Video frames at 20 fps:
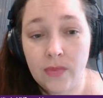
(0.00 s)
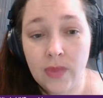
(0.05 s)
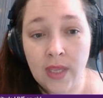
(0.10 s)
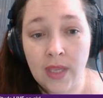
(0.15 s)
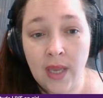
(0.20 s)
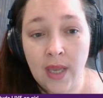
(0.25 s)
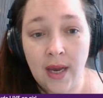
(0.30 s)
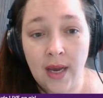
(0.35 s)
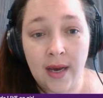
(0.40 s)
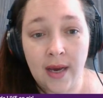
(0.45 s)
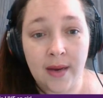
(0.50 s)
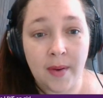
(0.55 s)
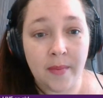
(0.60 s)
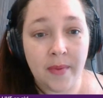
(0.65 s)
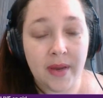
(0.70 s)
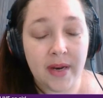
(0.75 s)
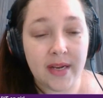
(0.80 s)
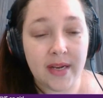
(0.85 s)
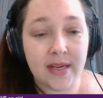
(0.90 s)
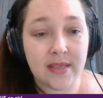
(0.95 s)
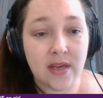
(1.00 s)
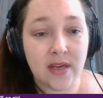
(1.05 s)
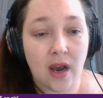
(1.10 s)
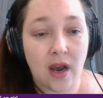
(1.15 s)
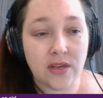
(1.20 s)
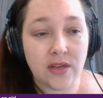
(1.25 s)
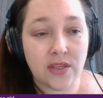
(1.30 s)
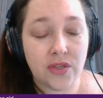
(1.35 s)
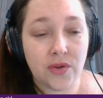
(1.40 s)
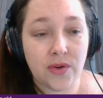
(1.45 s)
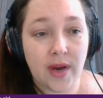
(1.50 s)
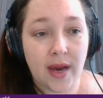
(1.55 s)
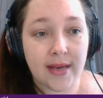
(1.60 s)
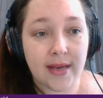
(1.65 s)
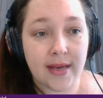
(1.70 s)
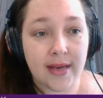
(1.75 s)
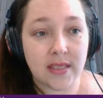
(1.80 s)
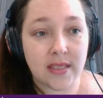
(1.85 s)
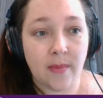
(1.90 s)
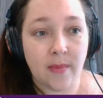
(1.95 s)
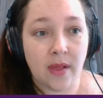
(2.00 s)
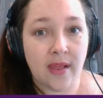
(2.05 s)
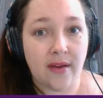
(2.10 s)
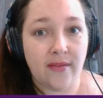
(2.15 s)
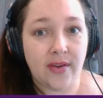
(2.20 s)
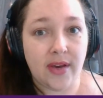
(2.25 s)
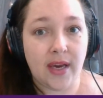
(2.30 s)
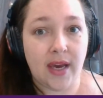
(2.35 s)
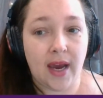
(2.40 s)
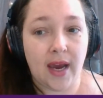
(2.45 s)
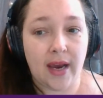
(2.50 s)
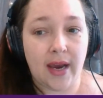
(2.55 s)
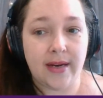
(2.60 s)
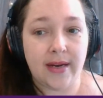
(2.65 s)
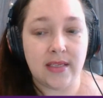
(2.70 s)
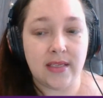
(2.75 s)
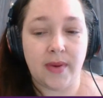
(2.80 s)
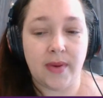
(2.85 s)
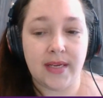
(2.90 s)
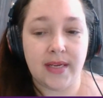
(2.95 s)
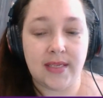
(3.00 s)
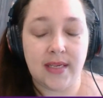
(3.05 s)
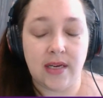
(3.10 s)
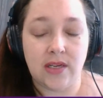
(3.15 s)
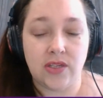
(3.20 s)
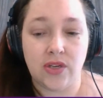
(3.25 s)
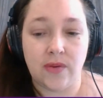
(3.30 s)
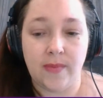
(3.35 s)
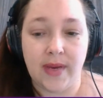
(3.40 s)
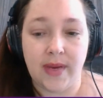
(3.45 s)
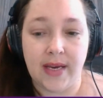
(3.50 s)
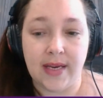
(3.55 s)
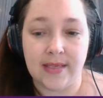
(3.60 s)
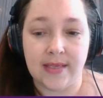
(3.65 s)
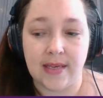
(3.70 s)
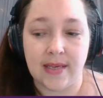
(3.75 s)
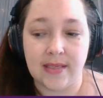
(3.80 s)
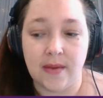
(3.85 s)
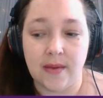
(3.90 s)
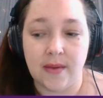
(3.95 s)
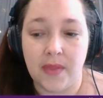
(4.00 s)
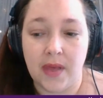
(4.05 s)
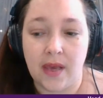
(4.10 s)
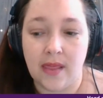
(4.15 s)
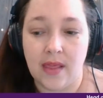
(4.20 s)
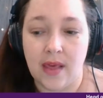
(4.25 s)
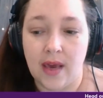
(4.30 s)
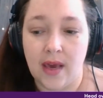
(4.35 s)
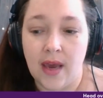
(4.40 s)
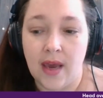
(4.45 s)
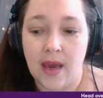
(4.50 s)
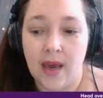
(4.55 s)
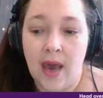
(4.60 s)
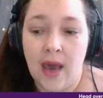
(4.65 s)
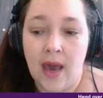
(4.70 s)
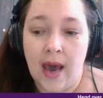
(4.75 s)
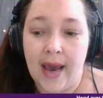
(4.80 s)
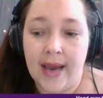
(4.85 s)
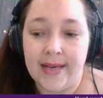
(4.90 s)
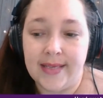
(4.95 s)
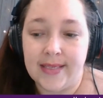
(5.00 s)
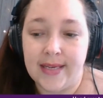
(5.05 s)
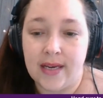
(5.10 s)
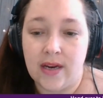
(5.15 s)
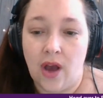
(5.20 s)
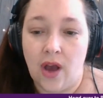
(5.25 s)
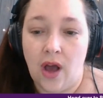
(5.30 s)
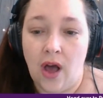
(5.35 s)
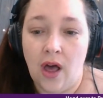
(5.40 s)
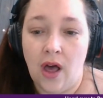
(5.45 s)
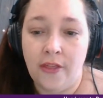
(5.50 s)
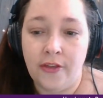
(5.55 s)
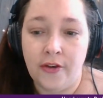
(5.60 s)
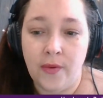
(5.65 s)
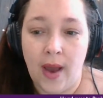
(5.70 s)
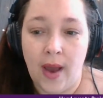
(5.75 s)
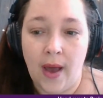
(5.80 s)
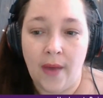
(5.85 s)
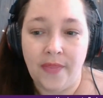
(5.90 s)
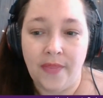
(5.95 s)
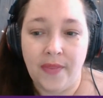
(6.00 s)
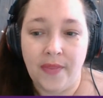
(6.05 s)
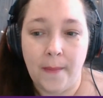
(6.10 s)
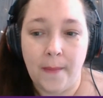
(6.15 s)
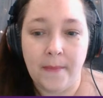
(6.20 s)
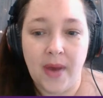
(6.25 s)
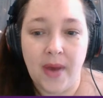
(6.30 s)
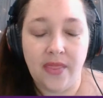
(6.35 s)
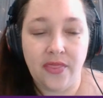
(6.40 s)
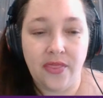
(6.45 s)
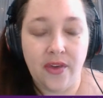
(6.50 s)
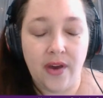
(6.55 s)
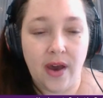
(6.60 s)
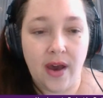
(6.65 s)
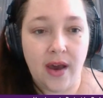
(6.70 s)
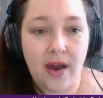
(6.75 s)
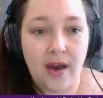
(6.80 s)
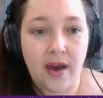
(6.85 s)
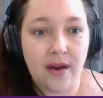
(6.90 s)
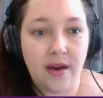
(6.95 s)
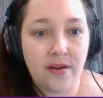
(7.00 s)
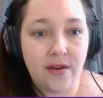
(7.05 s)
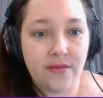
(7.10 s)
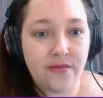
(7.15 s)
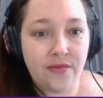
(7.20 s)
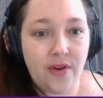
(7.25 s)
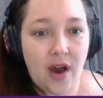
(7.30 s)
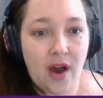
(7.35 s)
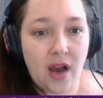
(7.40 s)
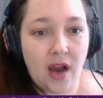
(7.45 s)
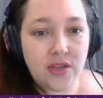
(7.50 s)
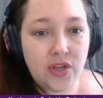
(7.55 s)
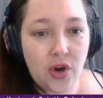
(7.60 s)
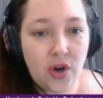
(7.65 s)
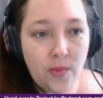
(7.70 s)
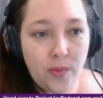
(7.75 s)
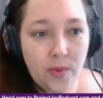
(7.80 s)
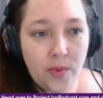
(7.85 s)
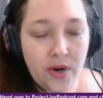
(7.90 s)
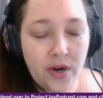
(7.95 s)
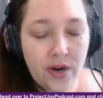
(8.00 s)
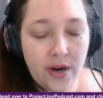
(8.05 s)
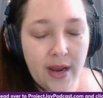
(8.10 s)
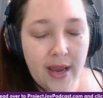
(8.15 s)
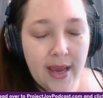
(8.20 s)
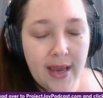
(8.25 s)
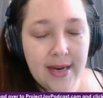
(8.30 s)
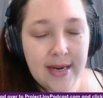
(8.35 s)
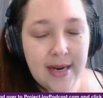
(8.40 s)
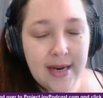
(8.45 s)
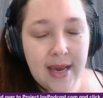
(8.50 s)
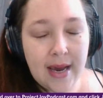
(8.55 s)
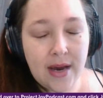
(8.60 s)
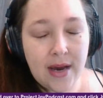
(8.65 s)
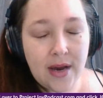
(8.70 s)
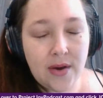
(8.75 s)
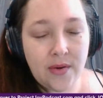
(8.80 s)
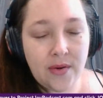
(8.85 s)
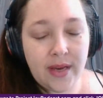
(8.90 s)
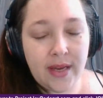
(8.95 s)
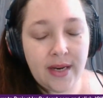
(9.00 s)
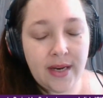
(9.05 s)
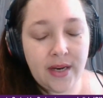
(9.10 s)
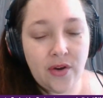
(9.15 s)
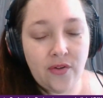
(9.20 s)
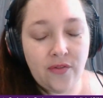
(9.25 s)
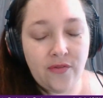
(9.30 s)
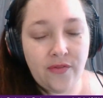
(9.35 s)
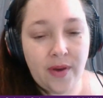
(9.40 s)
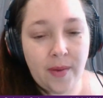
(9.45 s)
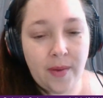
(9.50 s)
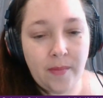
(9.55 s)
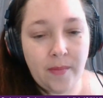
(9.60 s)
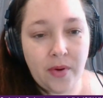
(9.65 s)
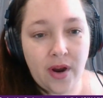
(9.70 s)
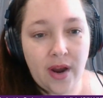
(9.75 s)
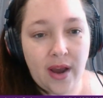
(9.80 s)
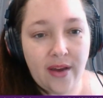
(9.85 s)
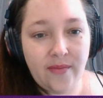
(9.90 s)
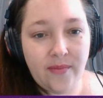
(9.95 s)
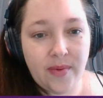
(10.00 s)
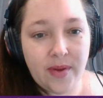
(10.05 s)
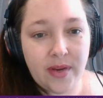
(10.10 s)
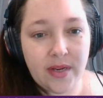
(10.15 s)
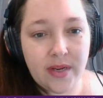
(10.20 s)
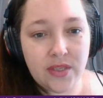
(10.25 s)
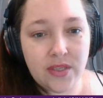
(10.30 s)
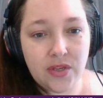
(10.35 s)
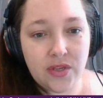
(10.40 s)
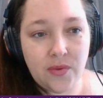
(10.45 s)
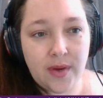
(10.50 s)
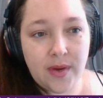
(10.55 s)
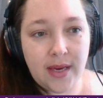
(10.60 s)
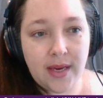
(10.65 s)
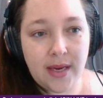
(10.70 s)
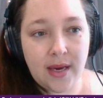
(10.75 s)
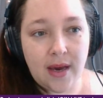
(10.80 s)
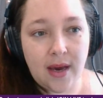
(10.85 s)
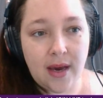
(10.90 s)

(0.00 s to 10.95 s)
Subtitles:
I'm going to talk to you guys about loving kindness meditation, because that's something that I did all throughout the month of October. And now in November, I've been doing